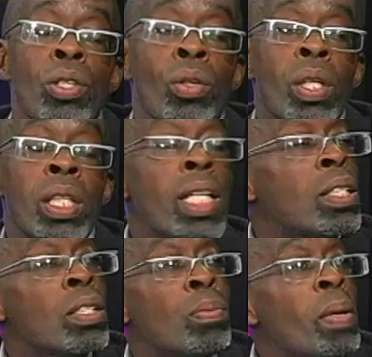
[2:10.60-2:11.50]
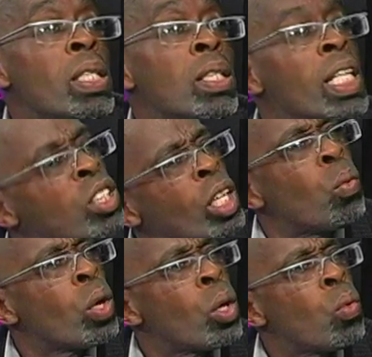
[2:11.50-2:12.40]
know that's just basic. That's like
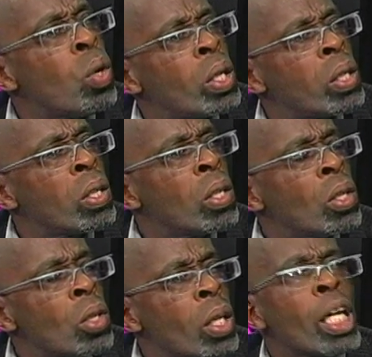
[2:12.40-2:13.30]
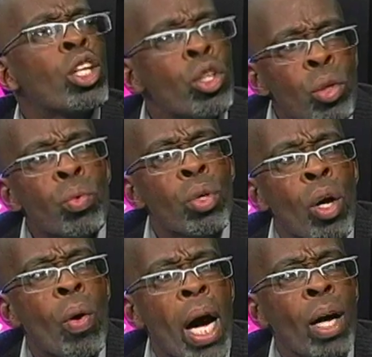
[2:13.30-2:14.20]
101. Like, you
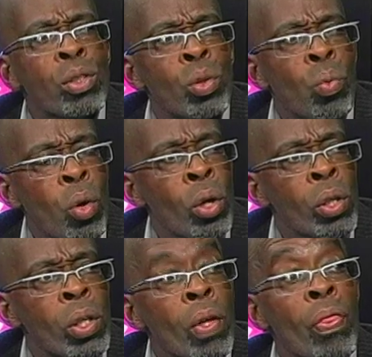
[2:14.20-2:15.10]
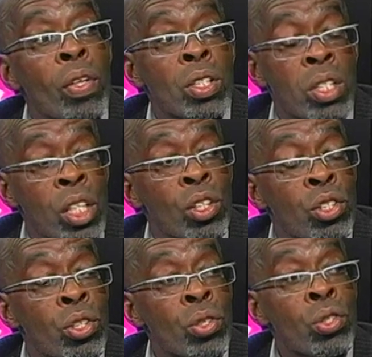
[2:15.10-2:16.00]
know how to work the
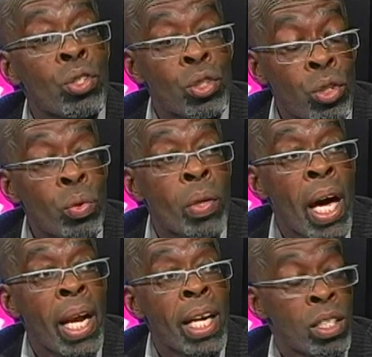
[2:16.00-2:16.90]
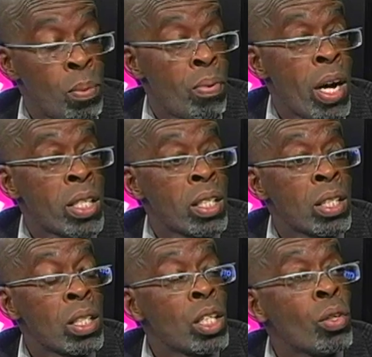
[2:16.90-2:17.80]
signatures to do that as a
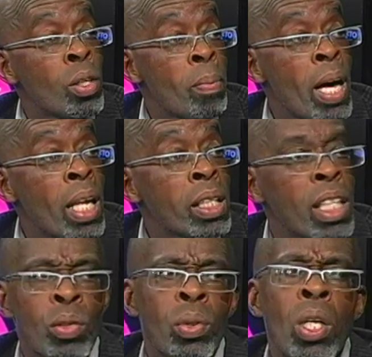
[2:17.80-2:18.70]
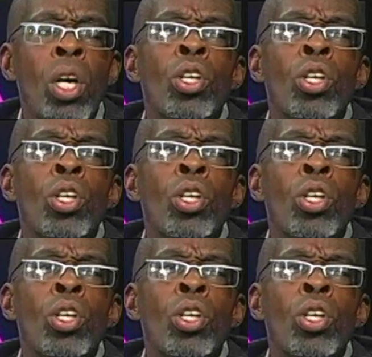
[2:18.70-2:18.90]
process to get on the ballot. That's what.